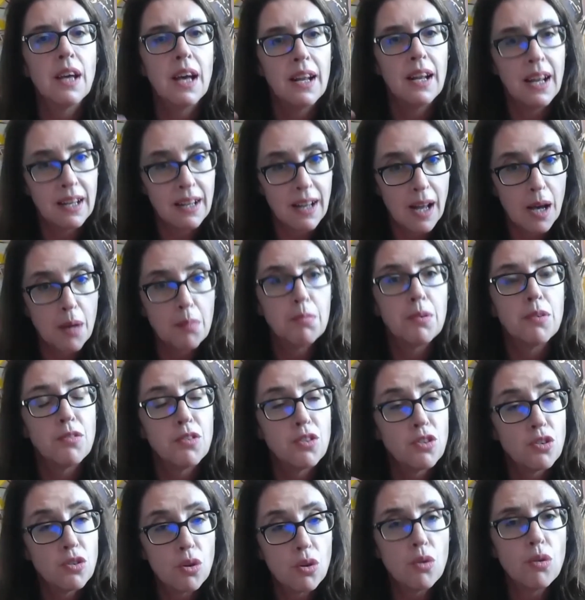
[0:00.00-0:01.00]
and adaptive
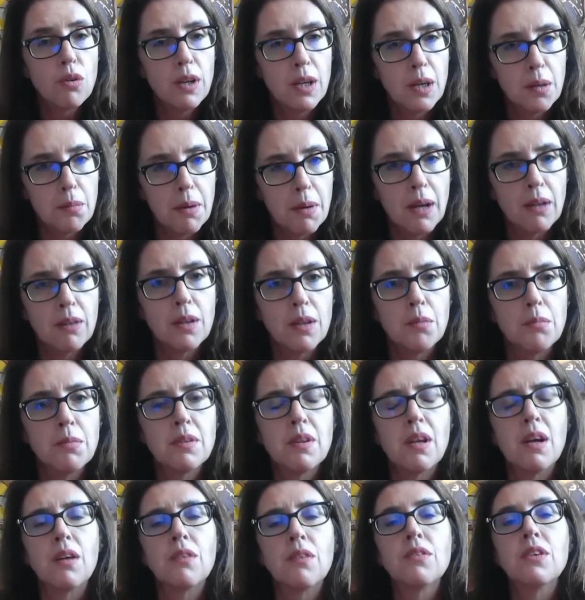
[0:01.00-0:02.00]
story about
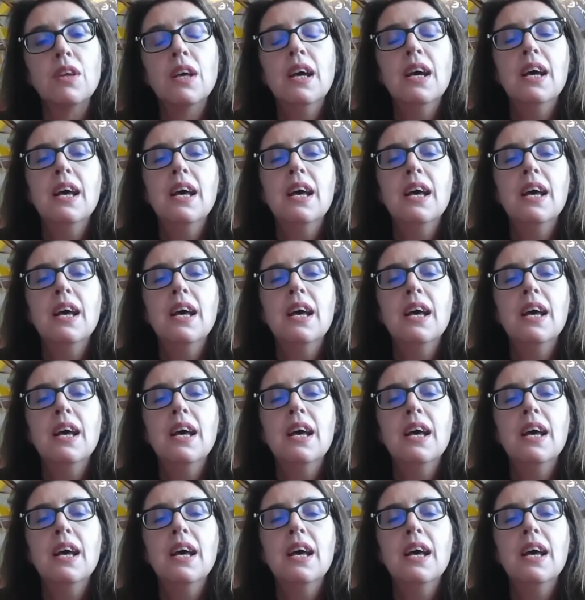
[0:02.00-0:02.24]
themselves.